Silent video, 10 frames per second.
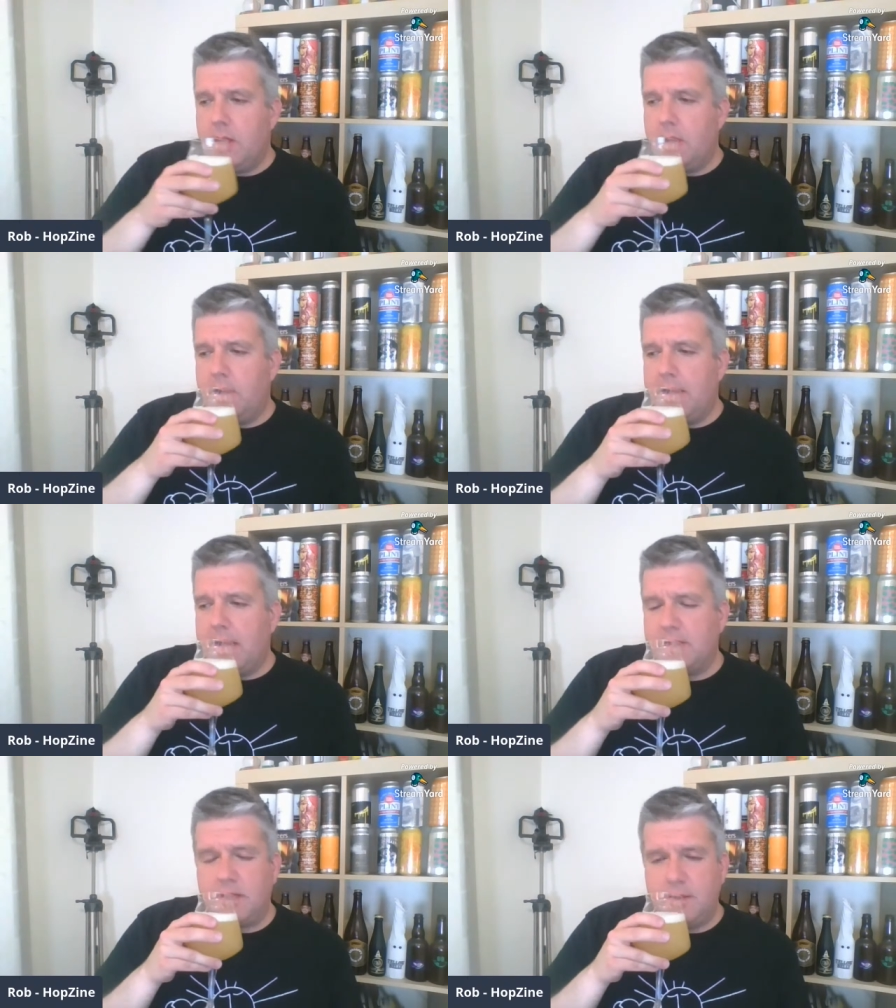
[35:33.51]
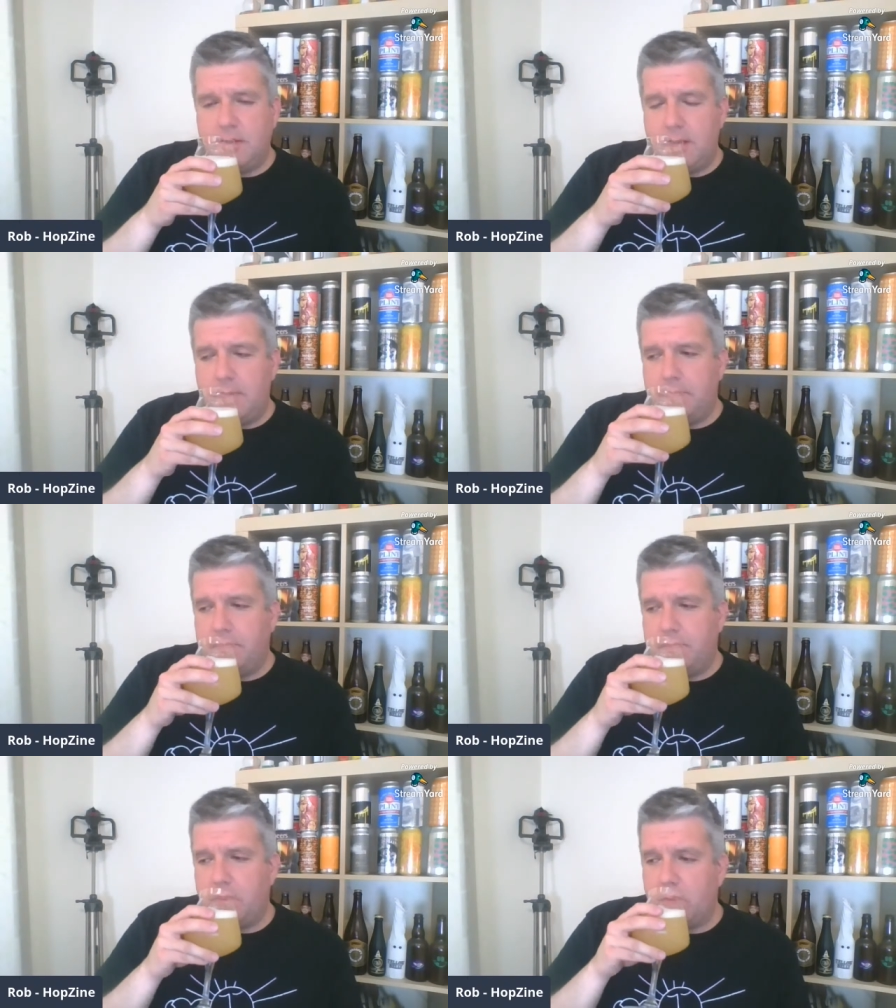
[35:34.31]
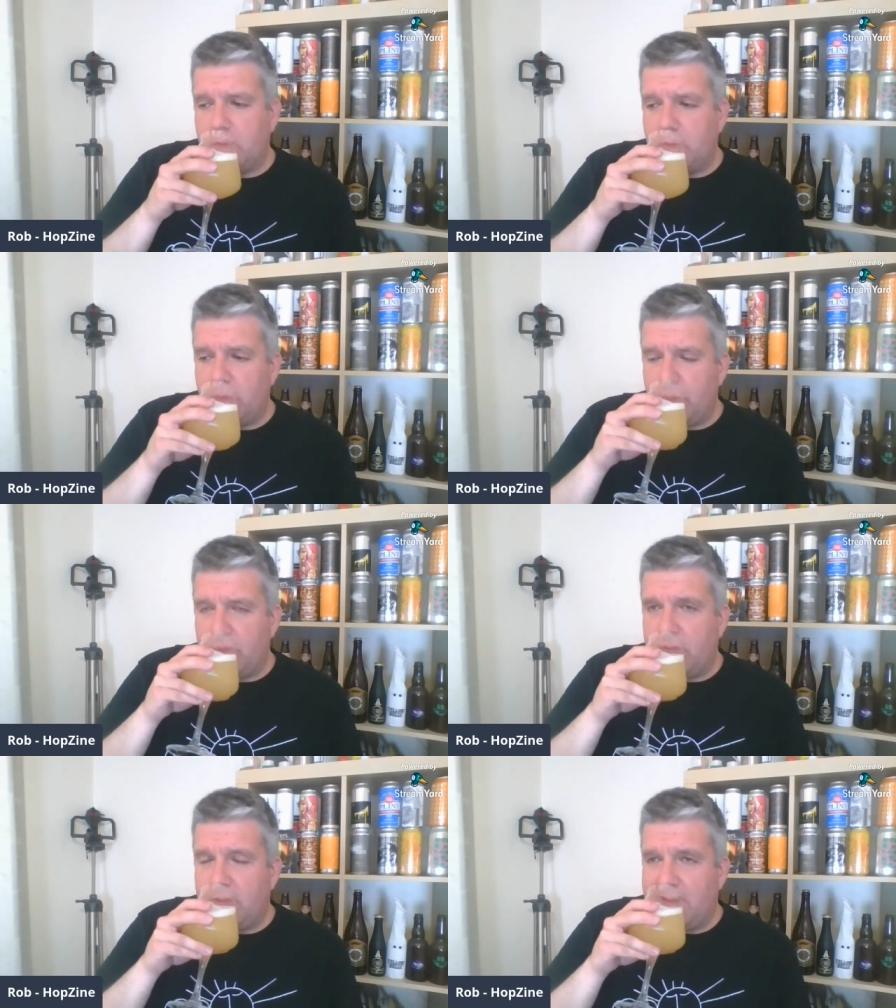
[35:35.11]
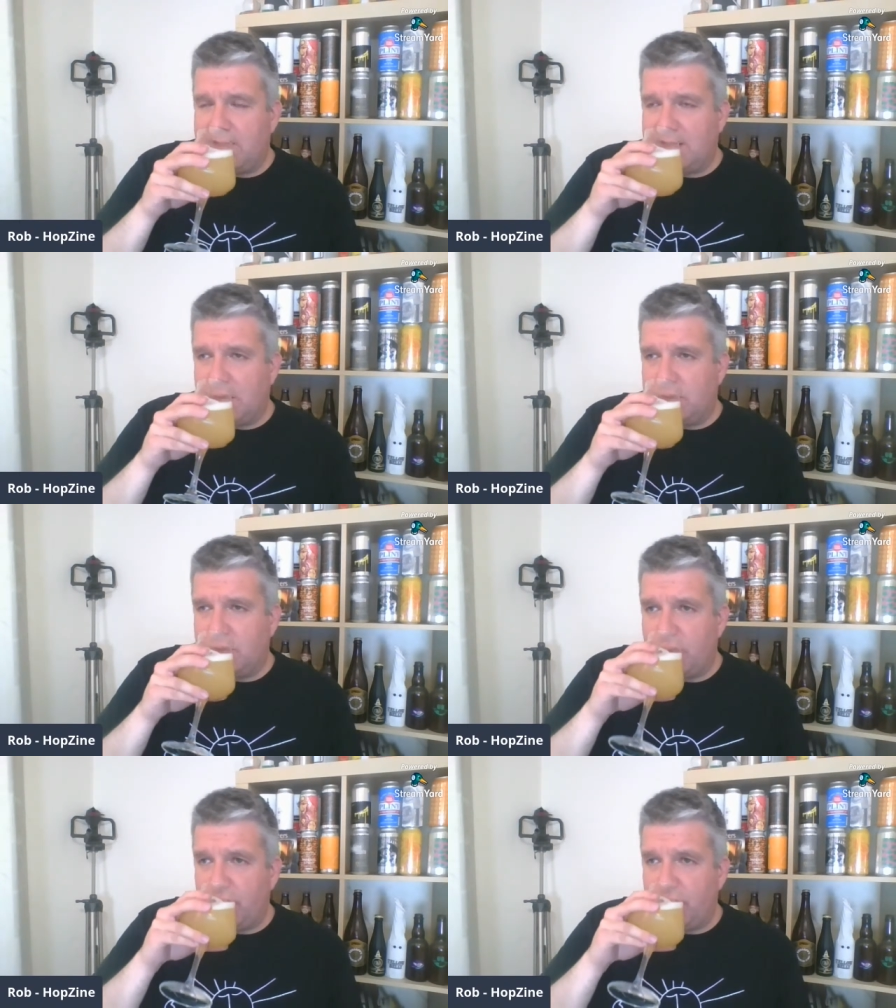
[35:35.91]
I know he gets in Glasshouse,